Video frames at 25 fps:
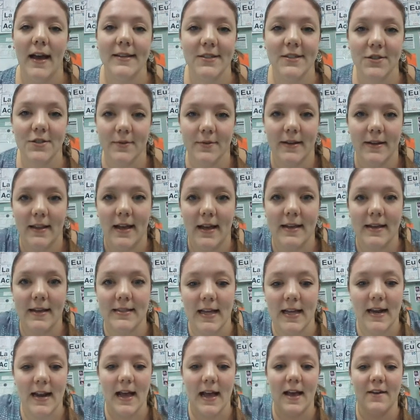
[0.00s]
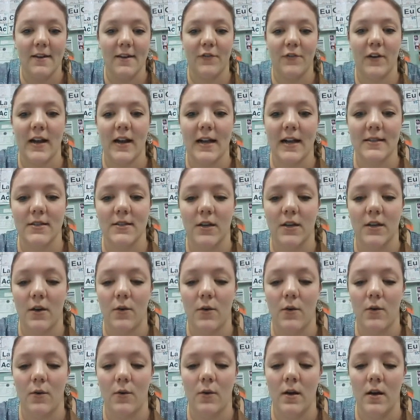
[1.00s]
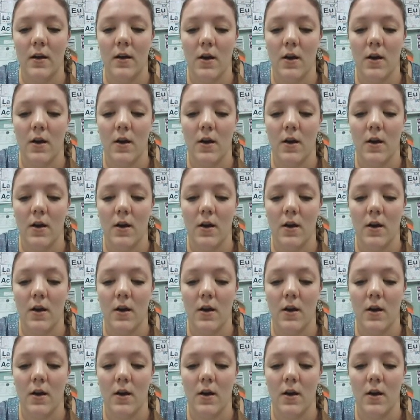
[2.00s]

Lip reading: I just realized that I forgot to go